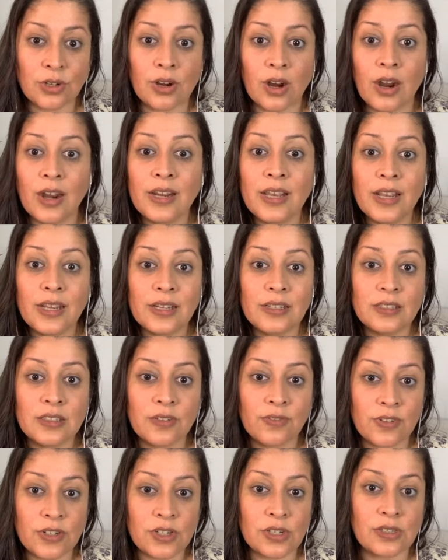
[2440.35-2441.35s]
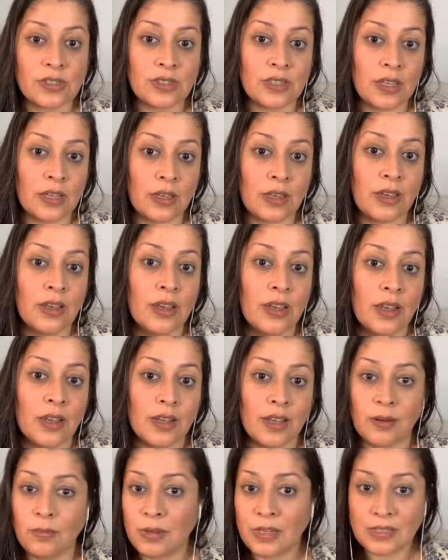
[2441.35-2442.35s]
So, cardiac insufficiency
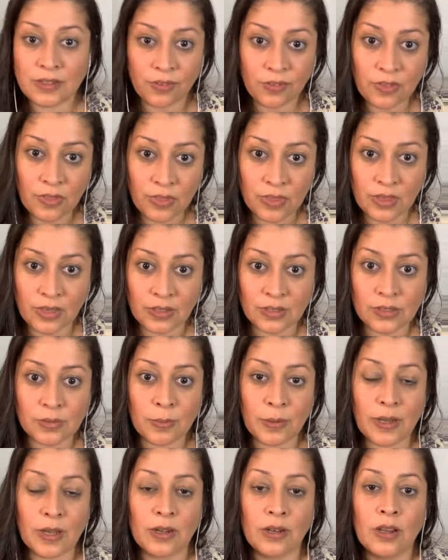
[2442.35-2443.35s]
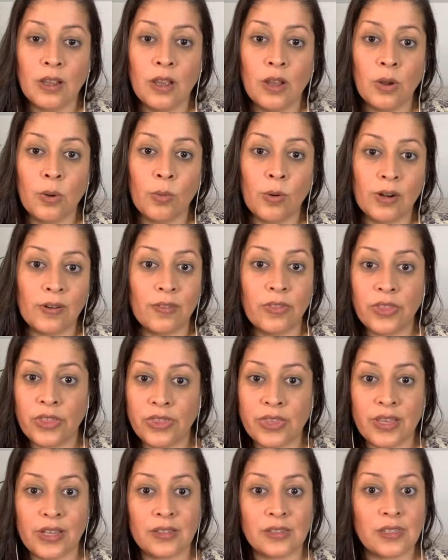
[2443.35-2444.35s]
can mean different things, but one of
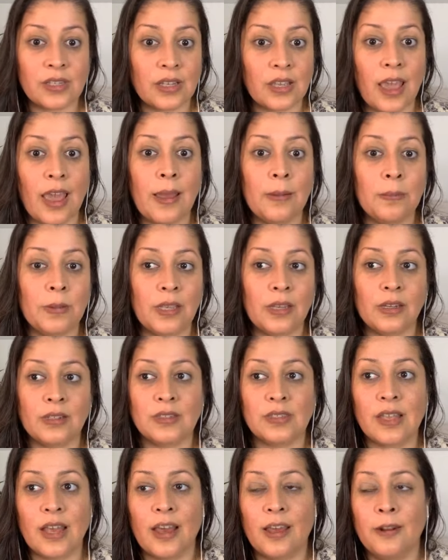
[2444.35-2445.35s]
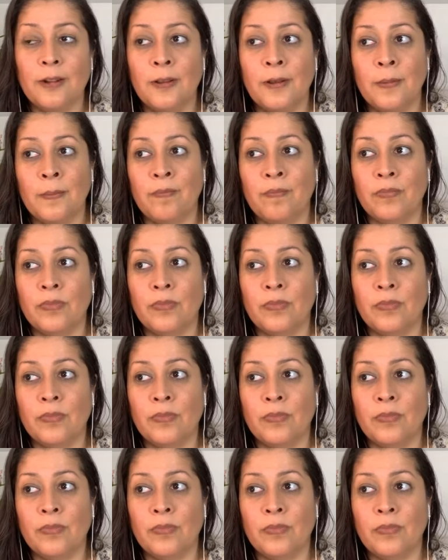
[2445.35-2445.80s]
the things it can mean is that